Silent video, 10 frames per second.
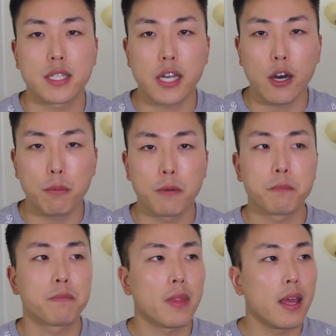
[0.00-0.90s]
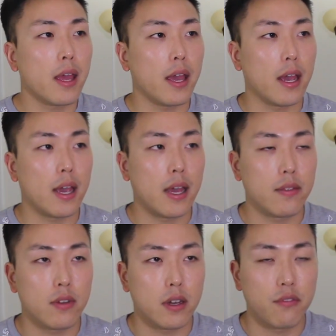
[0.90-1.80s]
scalp.
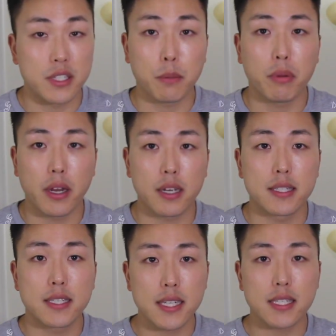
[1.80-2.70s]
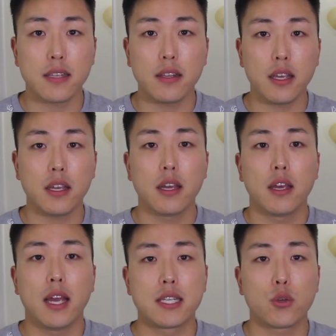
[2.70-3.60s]
And if it's applied consistently,
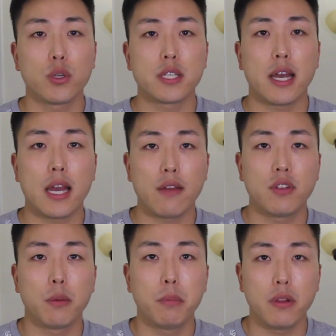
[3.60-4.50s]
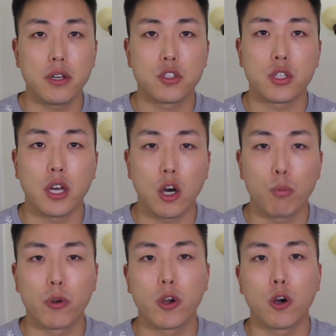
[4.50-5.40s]
it's going to have the ability to
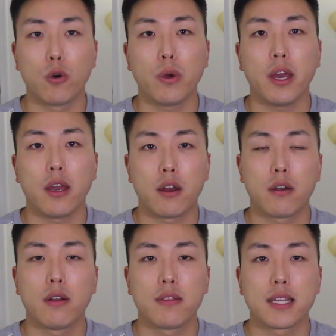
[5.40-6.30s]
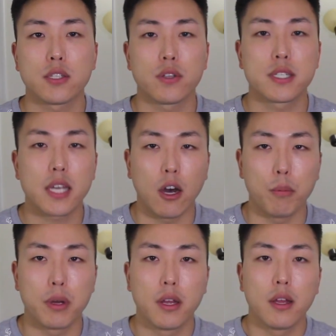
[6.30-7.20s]
help regrow hair that's on the
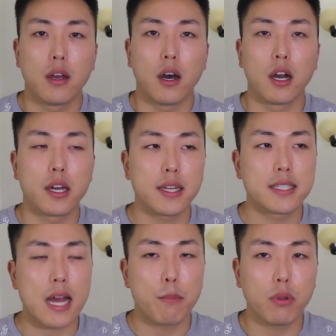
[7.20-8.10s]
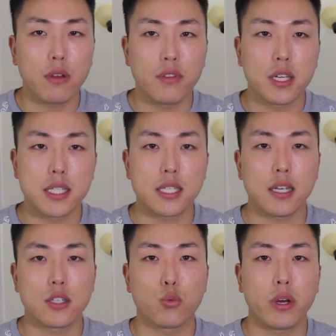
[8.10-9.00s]
scalp. A good example of this
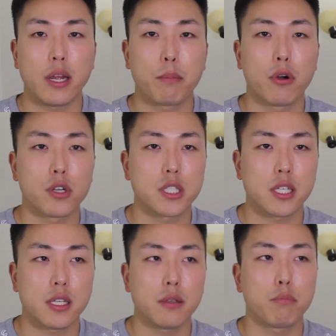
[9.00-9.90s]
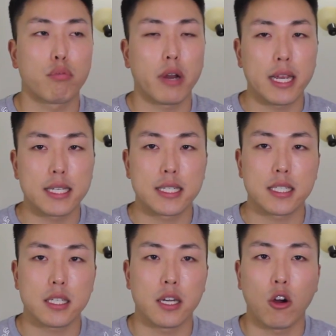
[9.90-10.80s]
is when a person
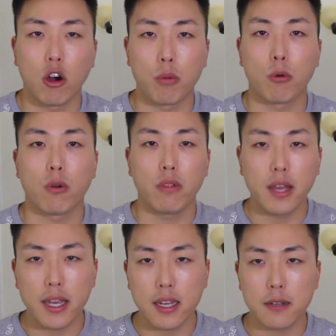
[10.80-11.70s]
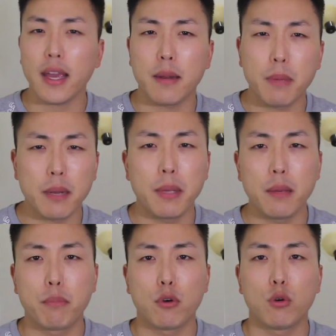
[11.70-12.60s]
breaks an arm or a leg, and many
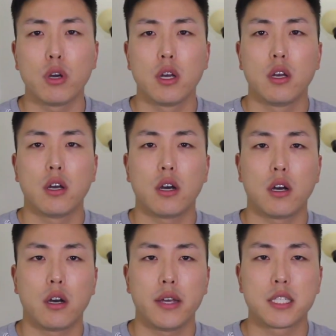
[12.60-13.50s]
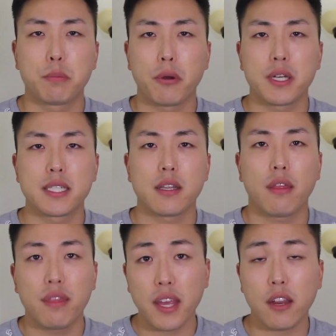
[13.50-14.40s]
people experience
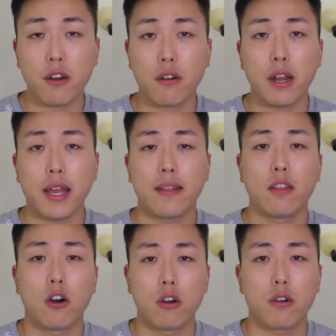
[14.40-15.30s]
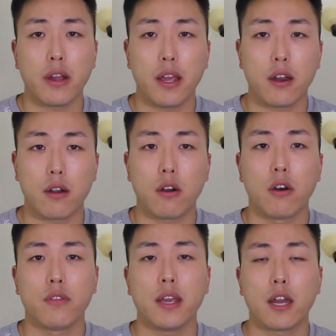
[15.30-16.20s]
thicker and longer hair
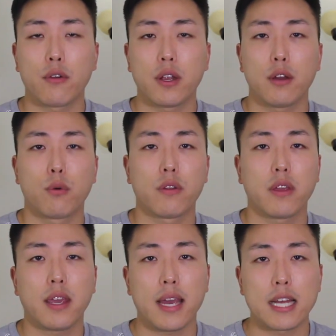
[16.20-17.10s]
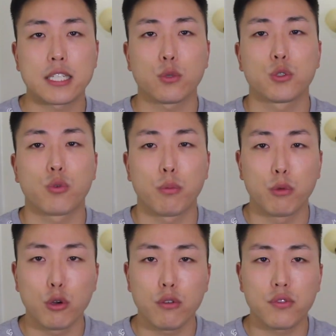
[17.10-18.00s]
on the area where the cast was
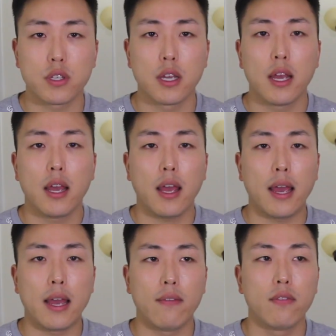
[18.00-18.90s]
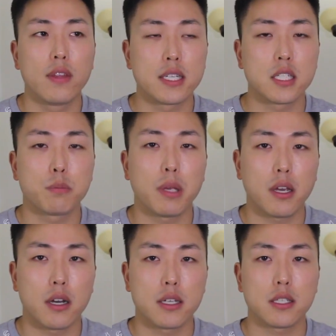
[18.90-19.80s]
removed. And this is
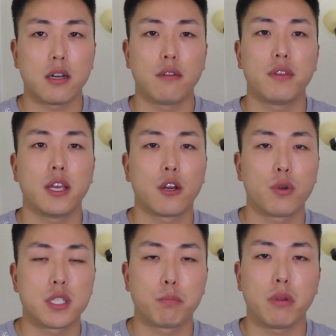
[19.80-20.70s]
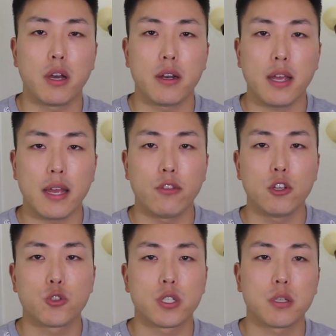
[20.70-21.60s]
because of the increased blood and
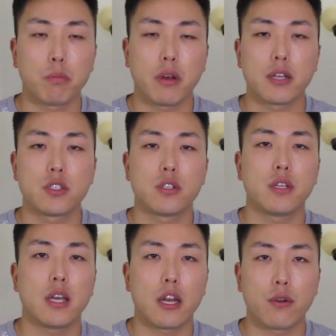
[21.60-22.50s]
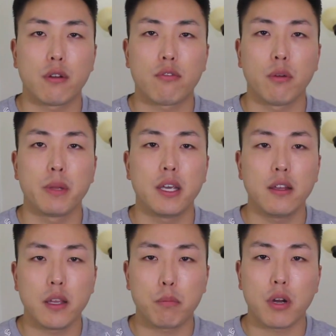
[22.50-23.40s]
nutrient supply to the area from the
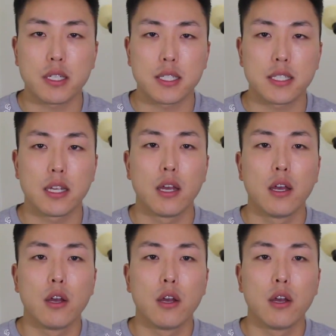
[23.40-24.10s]
healing process,